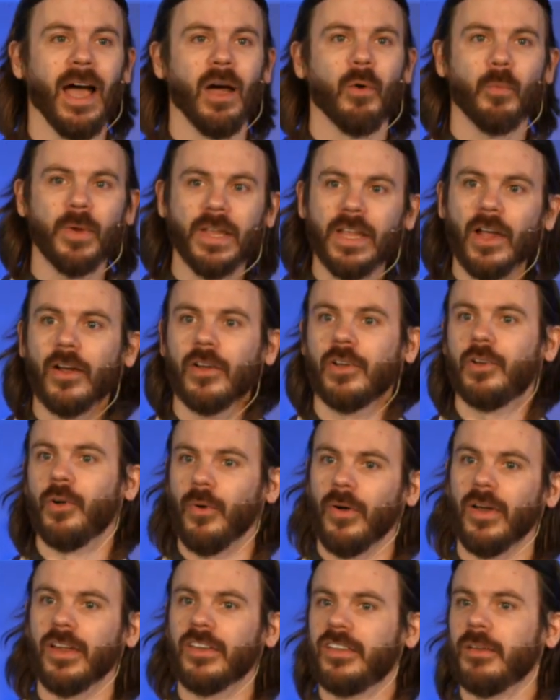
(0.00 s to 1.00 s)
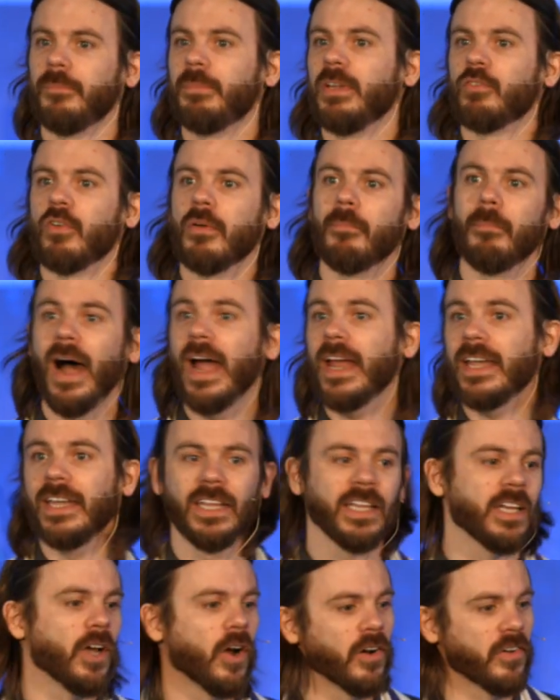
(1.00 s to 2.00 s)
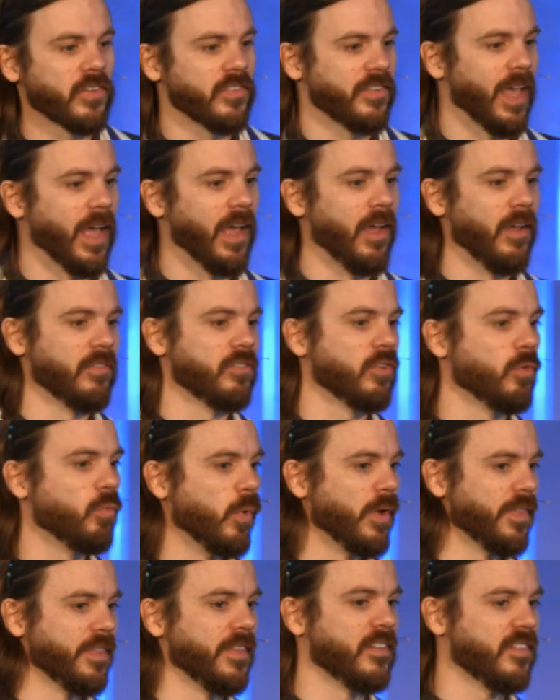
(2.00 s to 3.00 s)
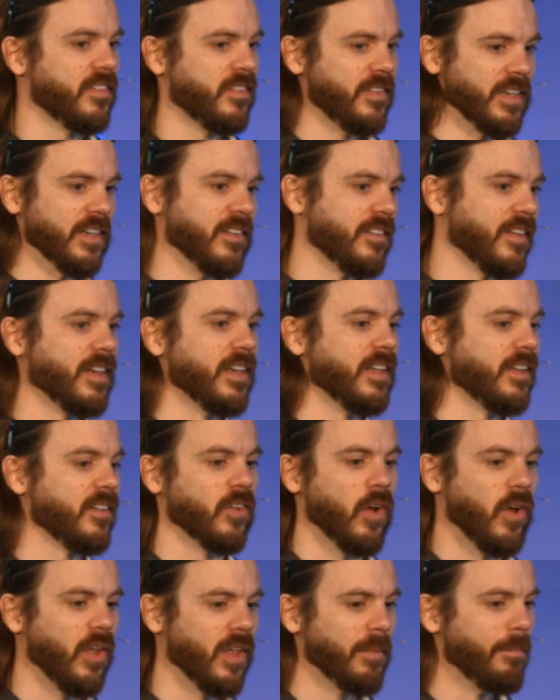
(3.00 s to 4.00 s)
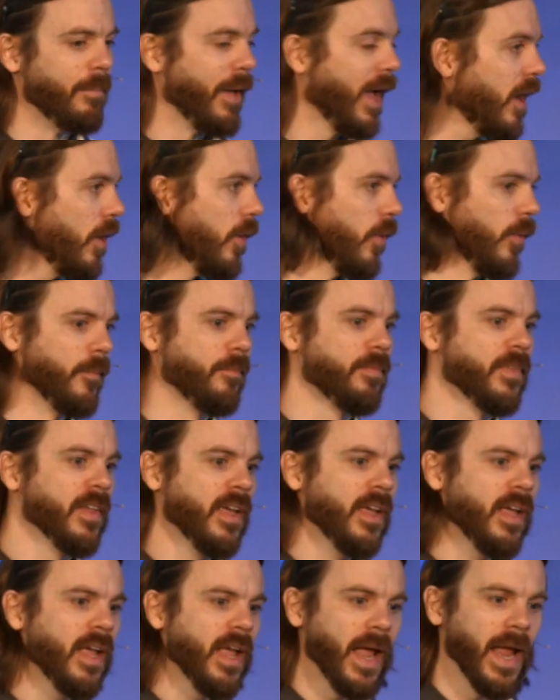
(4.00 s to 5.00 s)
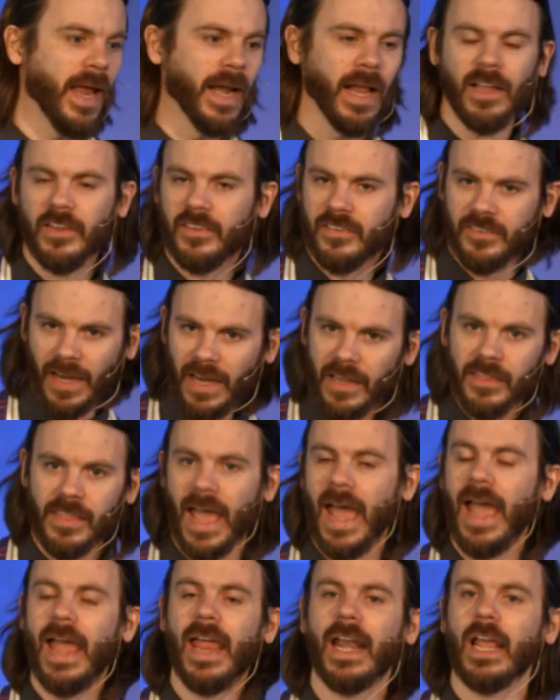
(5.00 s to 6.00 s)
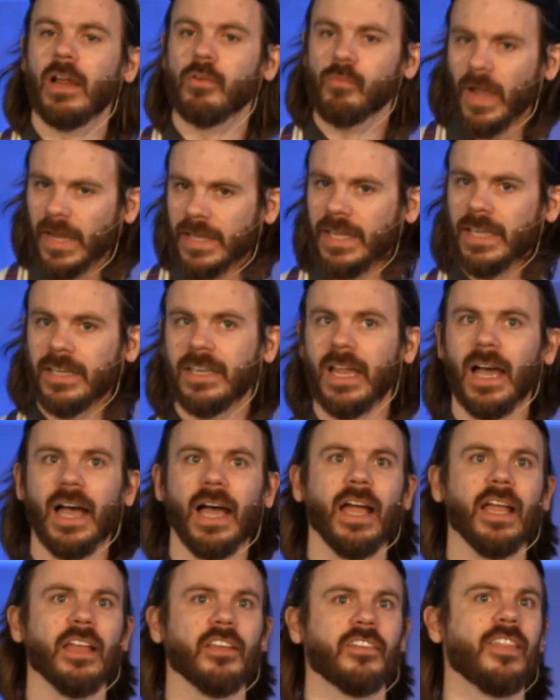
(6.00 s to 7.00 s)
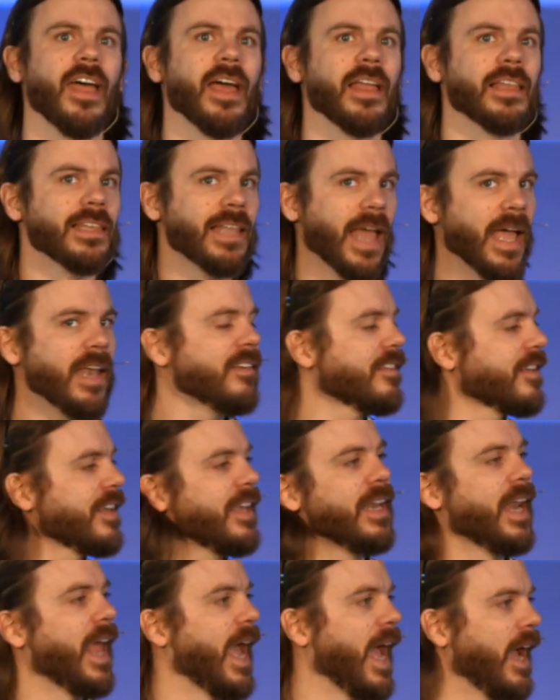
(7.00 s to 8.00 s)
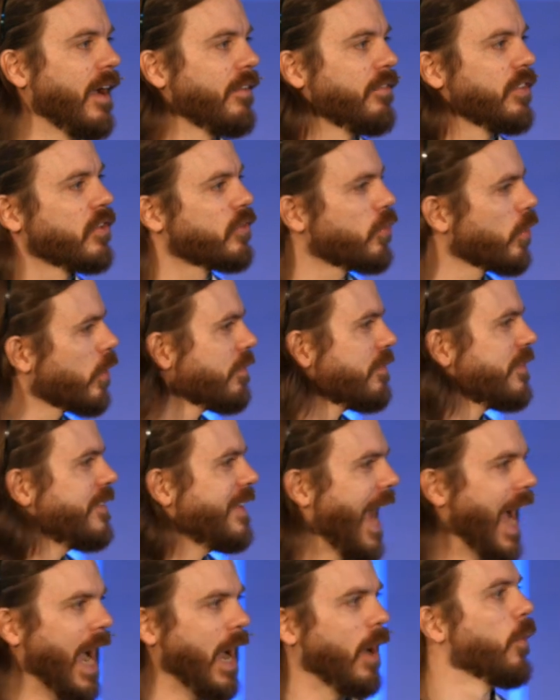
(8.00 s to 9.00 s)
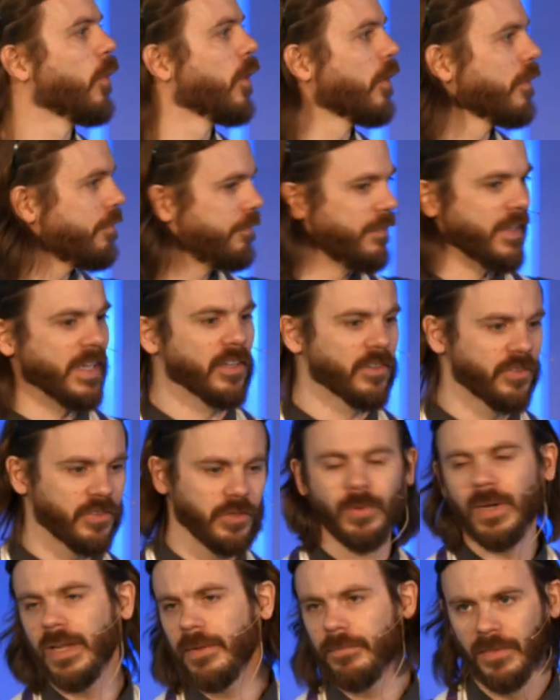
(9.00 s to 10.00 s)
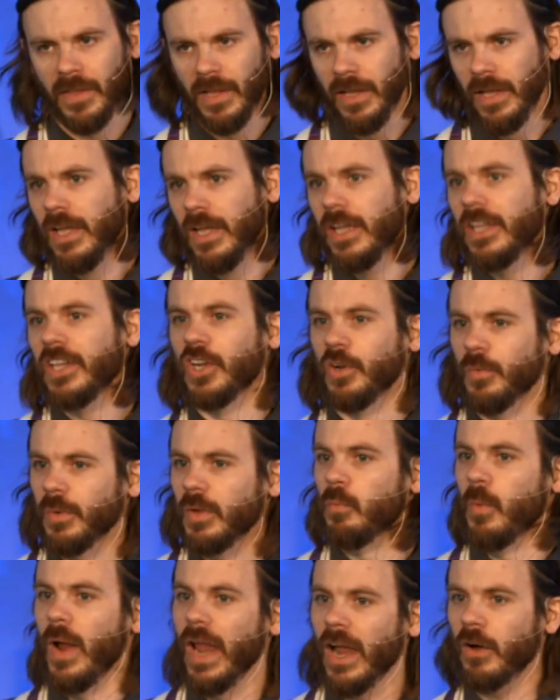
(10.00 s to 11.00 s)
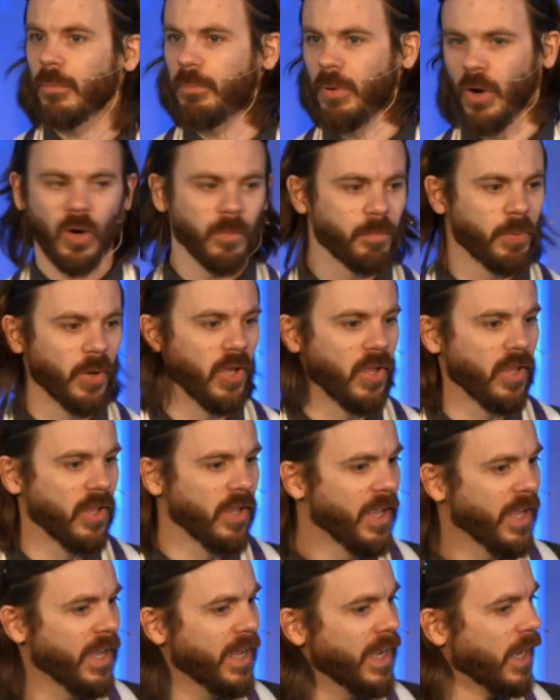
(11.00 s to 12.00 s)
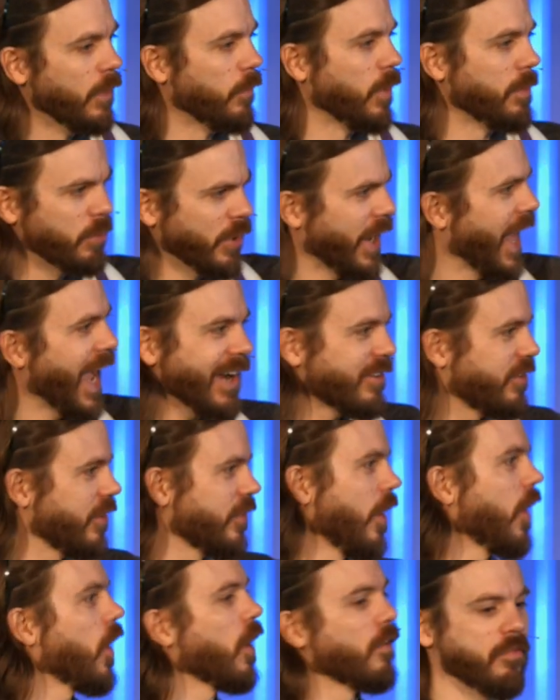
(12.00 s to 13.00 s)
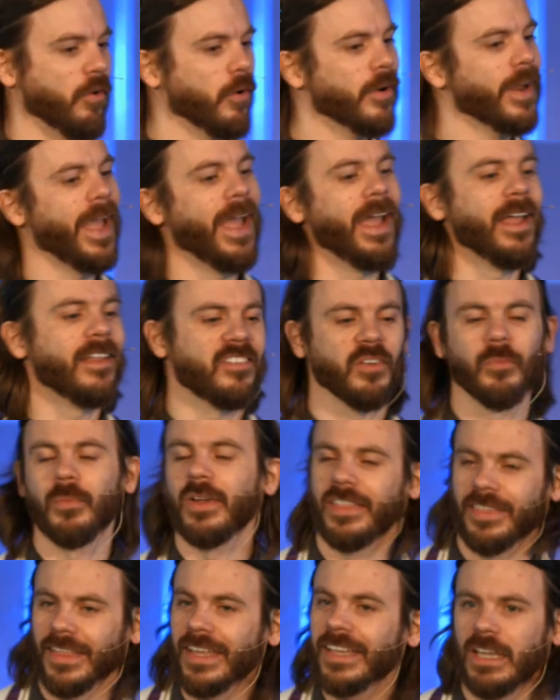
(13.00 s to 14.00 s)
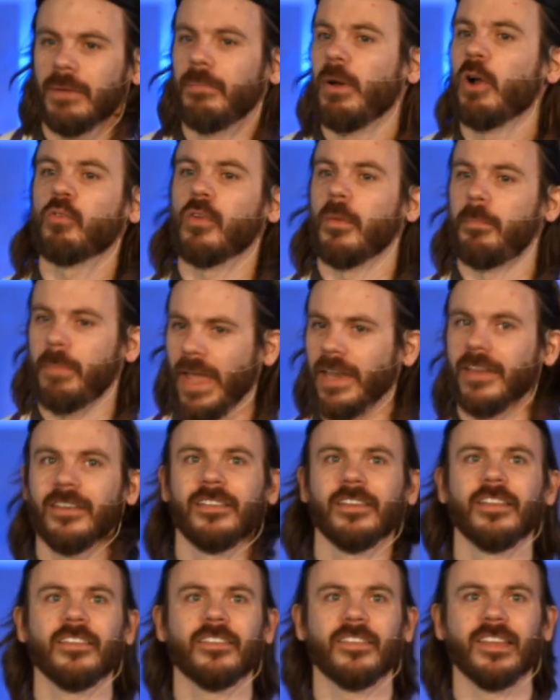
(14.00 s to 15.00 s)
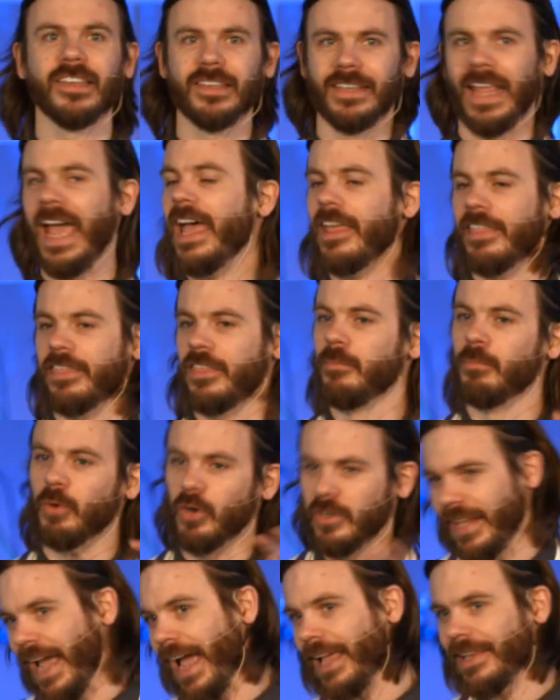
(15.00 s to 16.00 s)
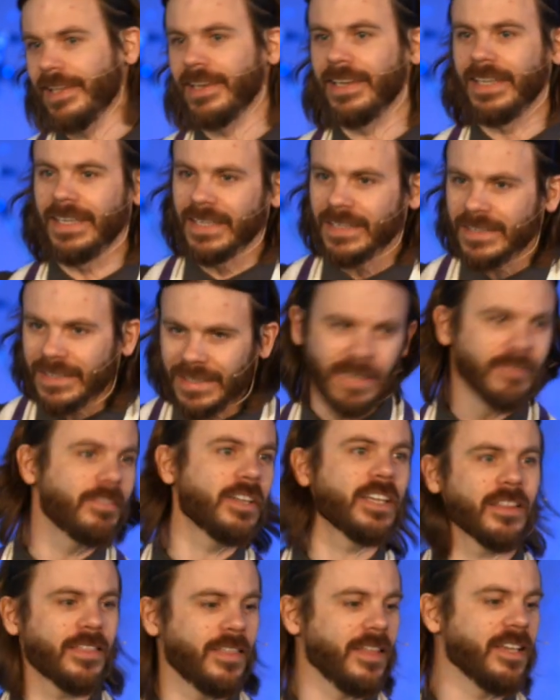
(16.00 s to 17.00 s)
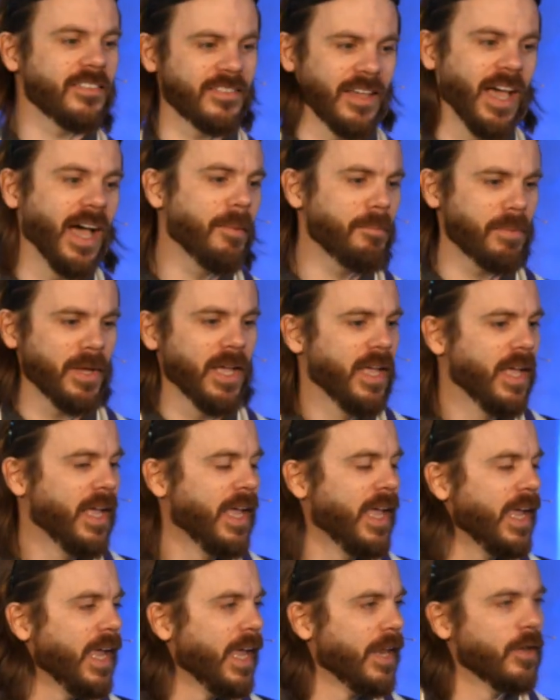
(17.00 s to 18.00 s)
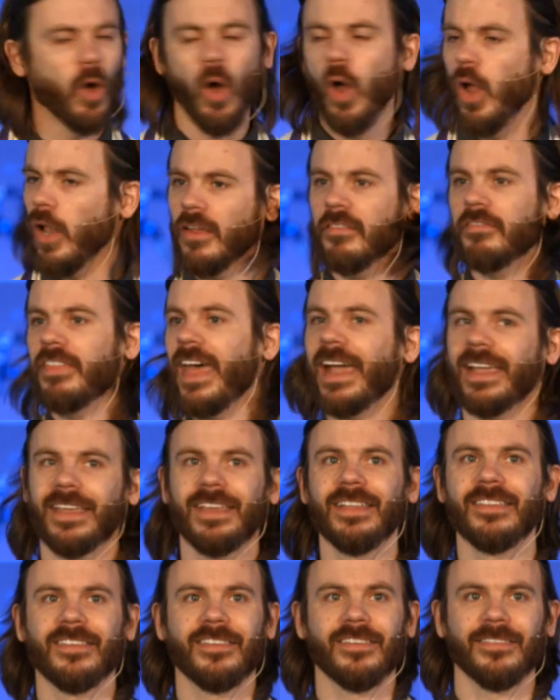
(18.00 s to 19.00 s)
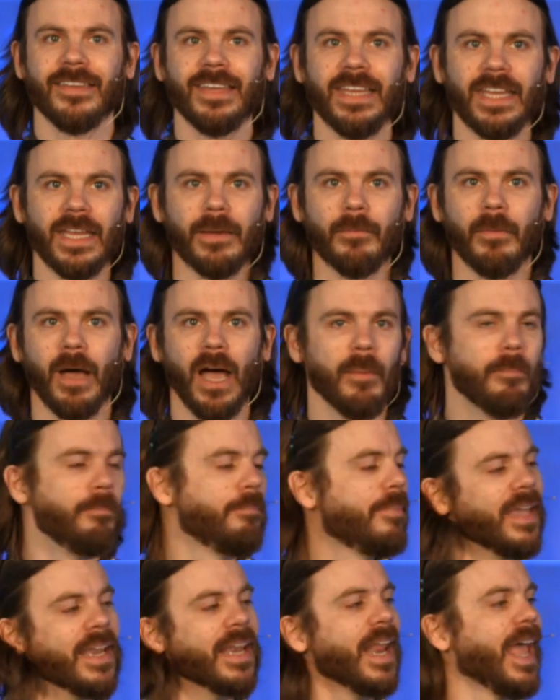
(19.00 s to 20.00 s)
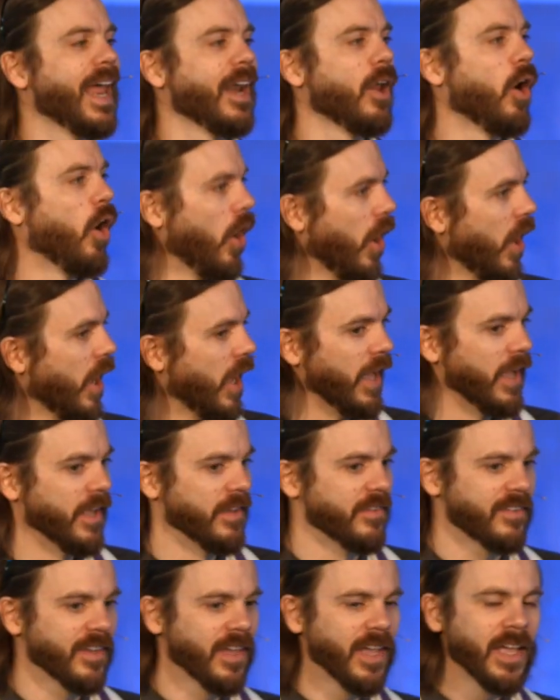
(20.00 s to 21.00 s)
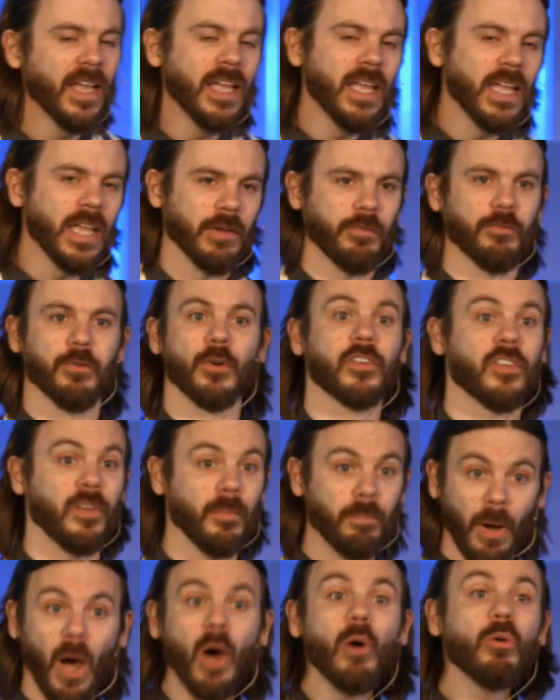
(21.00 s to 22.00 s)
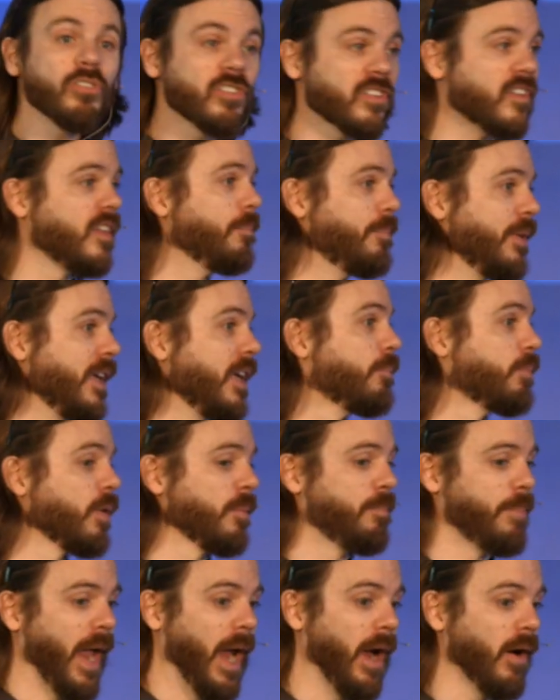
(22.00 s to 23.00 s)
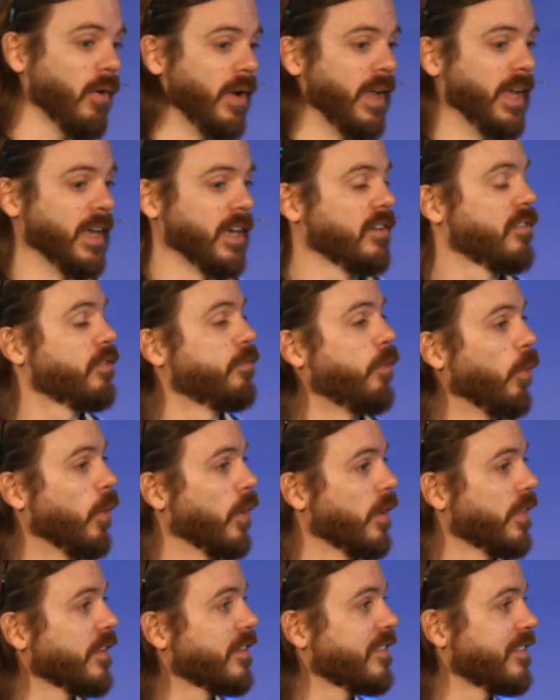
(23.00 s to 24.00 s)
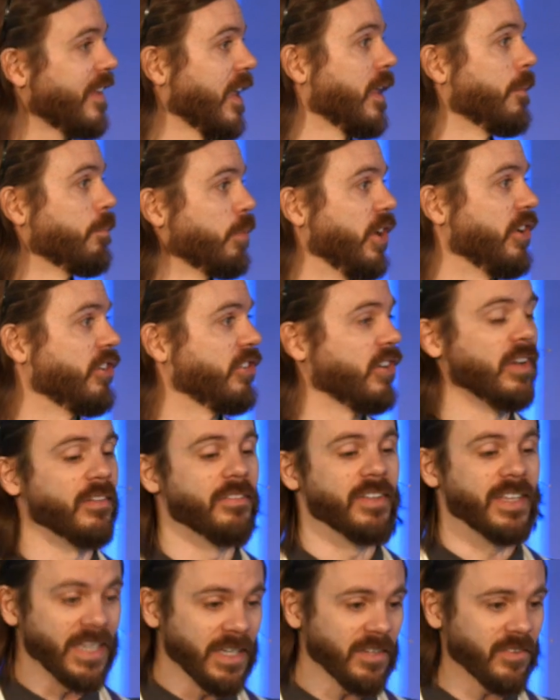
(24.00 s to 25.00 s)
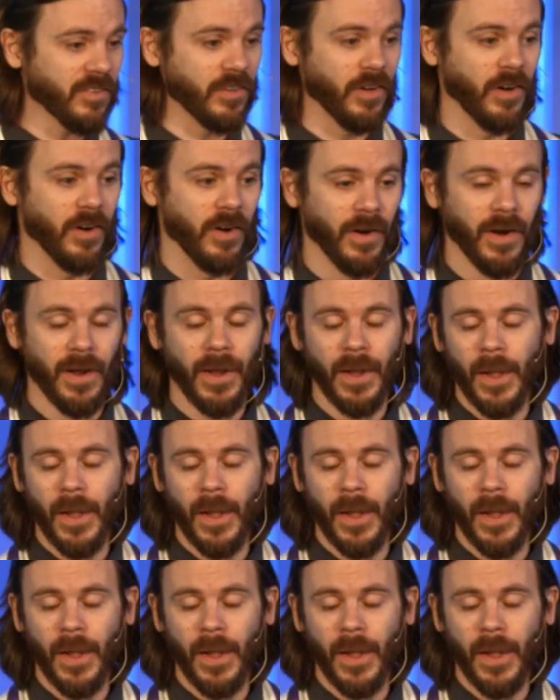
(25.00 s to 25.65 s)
we are going to be reminding ourselves of what this season is all about. And I say that and I recognize that Lent can have this sort of dour feel to it. You know, we wear purple and we put ashes on our foreheads and we think about repentance and death and mortality and giving things up. And all of that can seem a bit at odds if we're supposed to be preparing for the celebration of Easter.